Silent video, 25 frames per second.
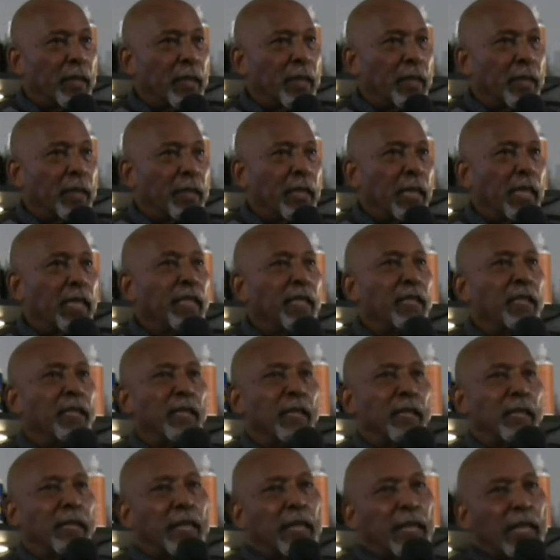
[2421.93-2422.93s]
They didn't
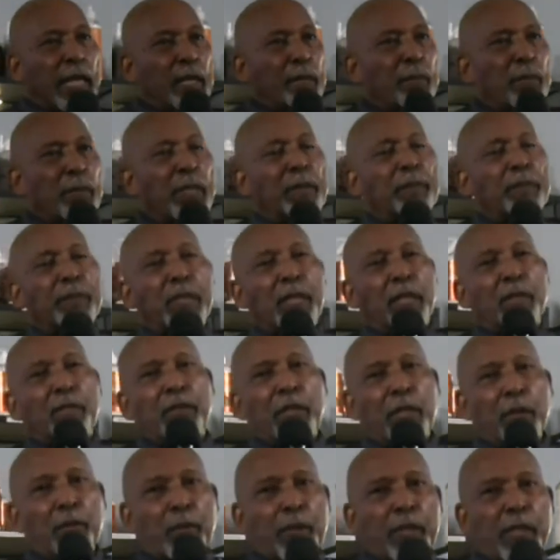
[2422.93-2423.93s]
label themselves
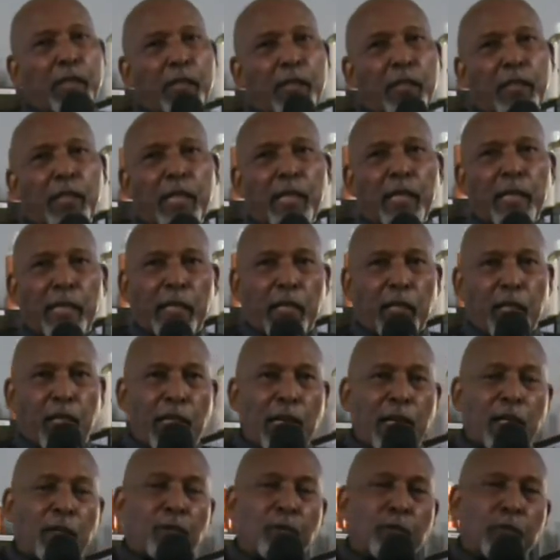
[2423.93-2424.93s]
like we did today, like a
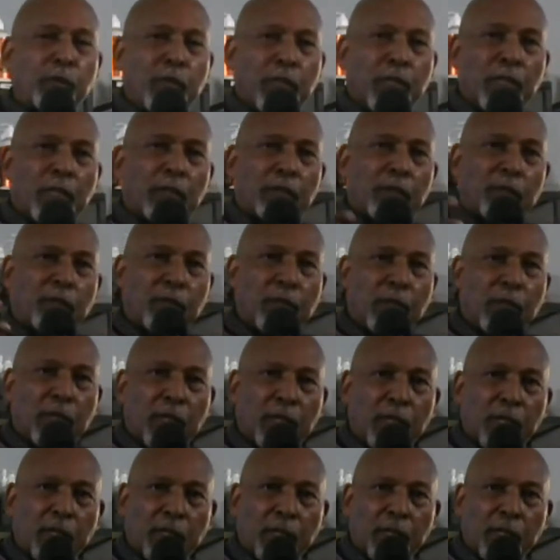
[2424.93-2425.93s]
country of
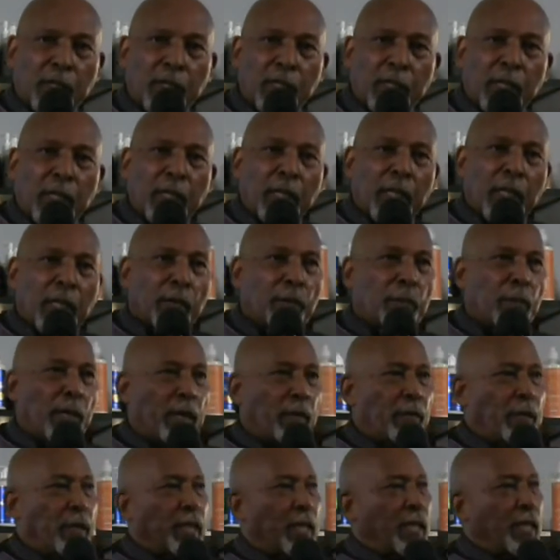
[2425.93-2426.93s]
uh,
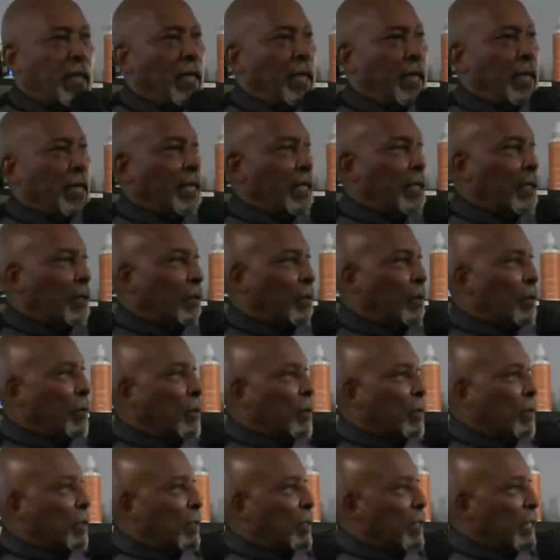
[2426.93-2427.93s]
America
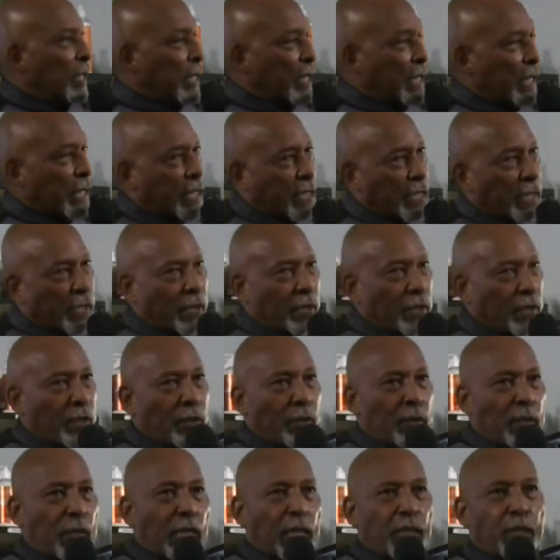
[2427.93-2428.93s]
or England
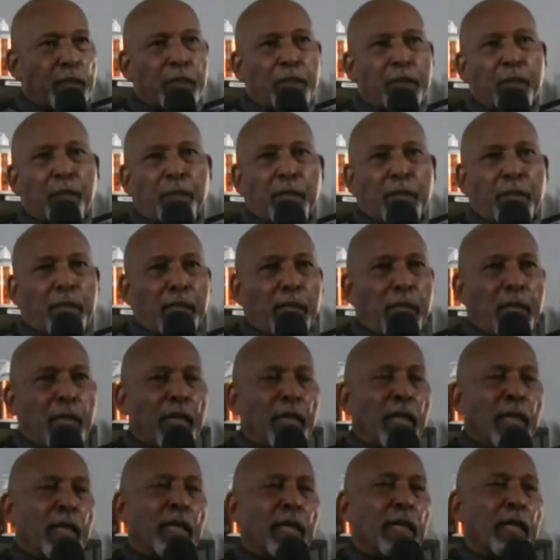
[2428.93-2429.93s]
or Nigeria.
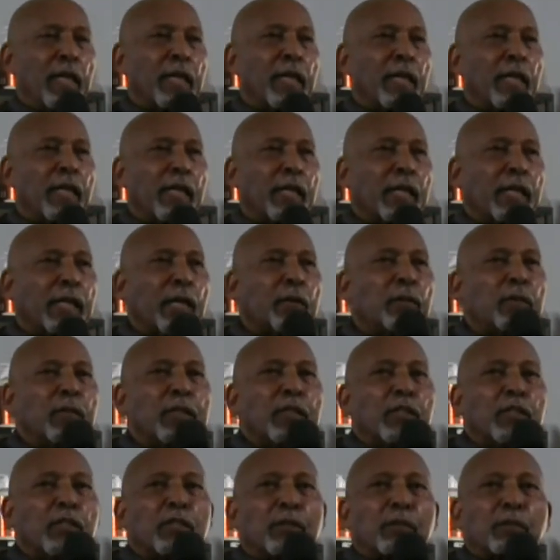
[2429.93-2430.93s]
They were
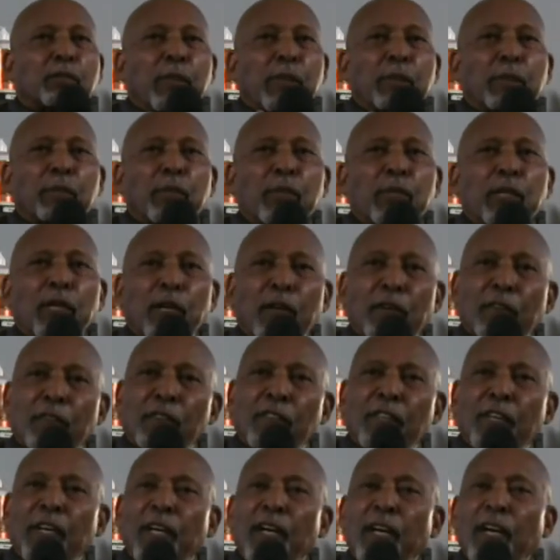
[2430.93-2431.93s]
just people of
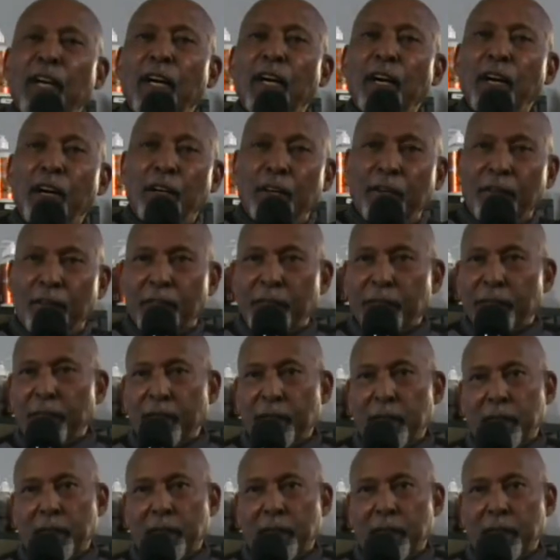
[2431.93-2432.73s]
the earth.